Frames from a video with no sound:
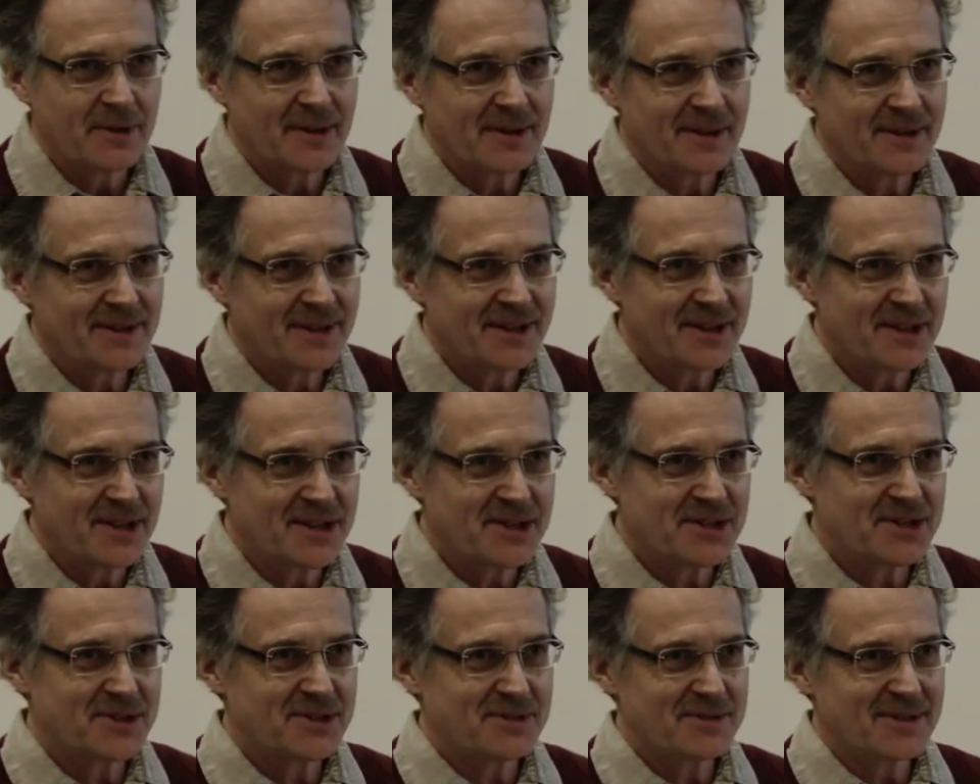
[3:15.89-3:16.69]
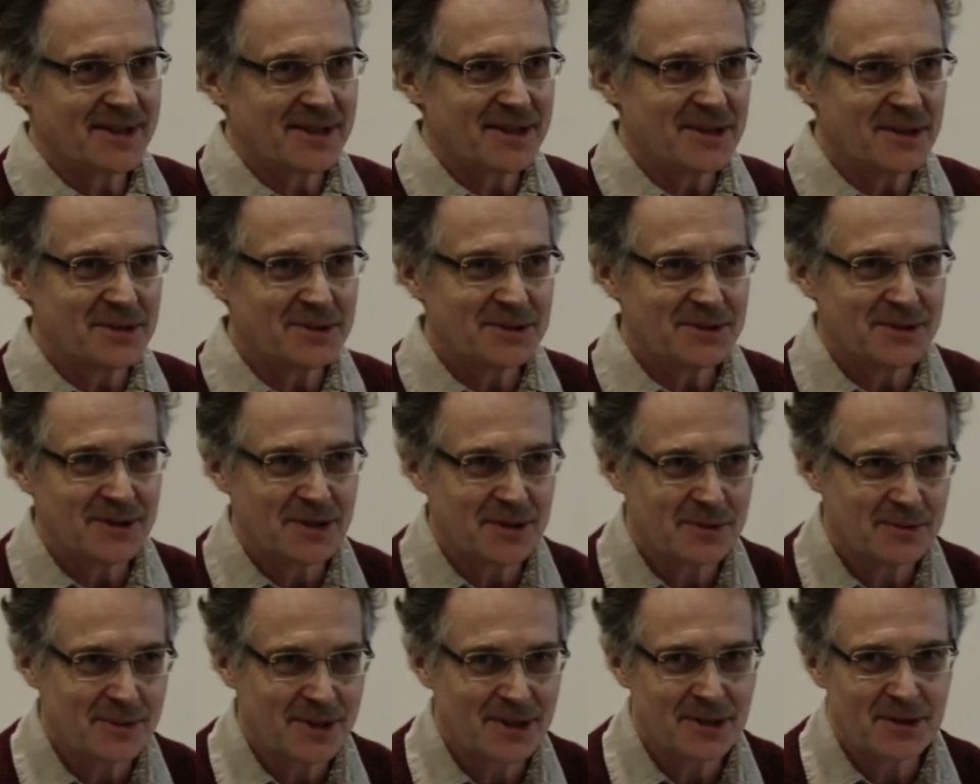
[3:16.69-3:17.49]
I don't
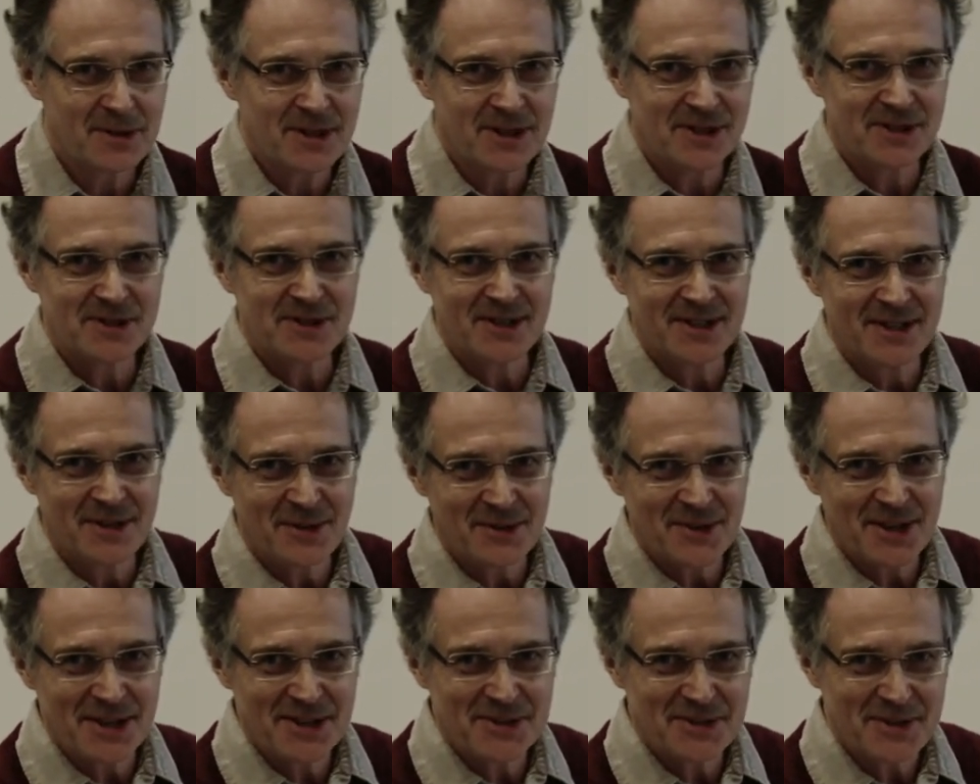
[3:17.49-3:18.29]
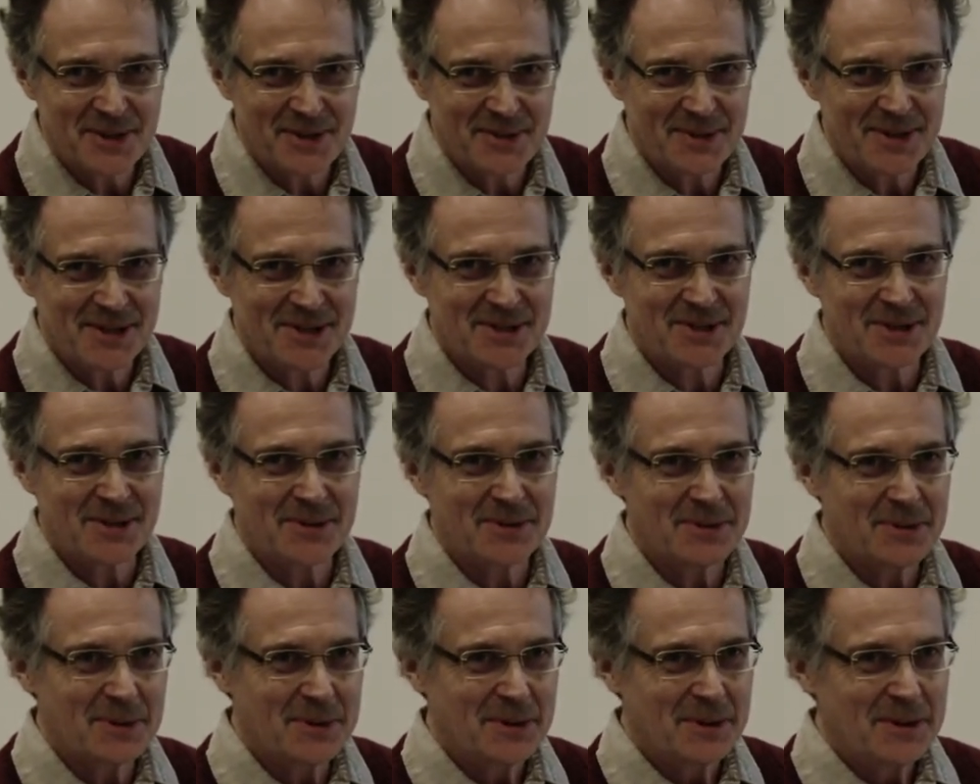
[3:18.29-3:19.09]
know whether this neo-retro is
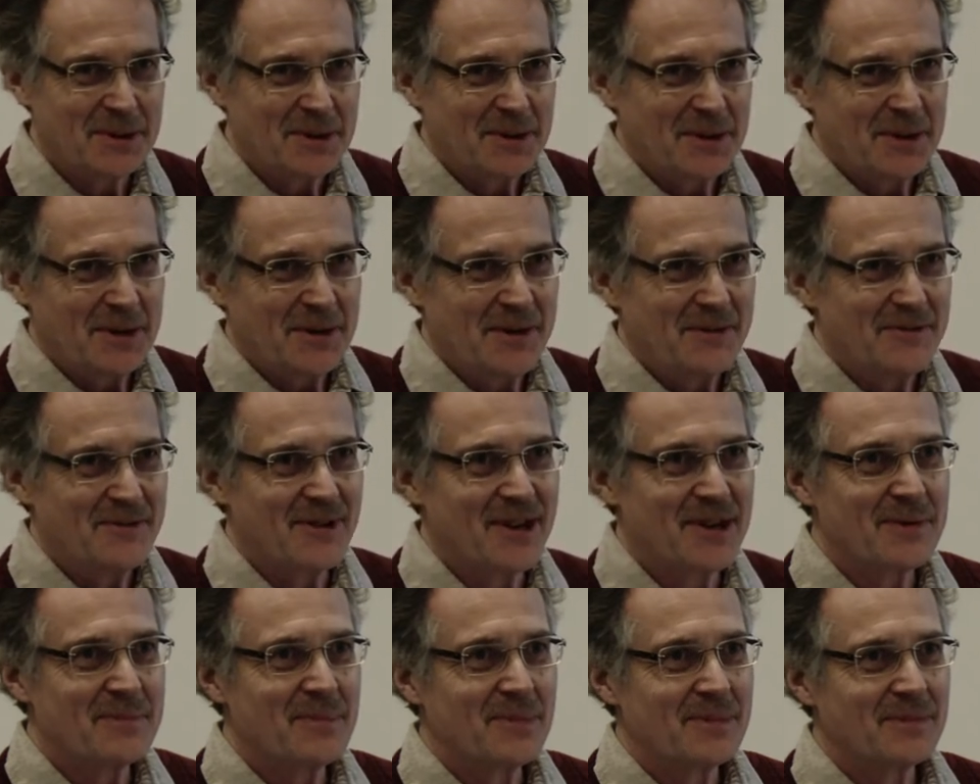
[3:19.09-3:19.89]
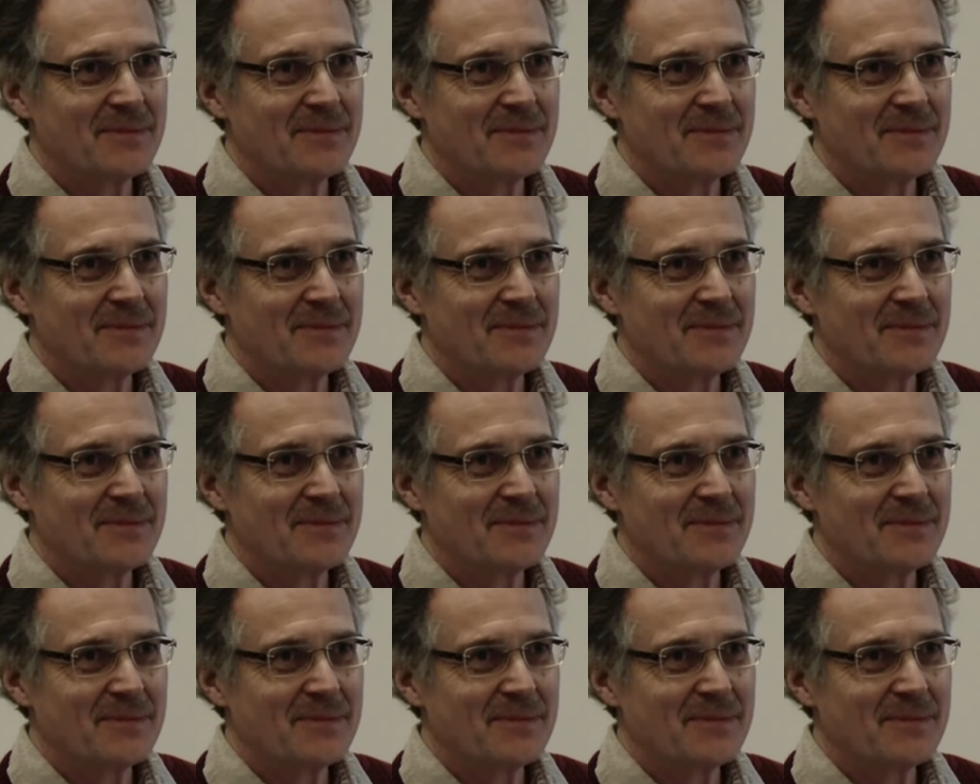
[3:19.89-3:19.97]
very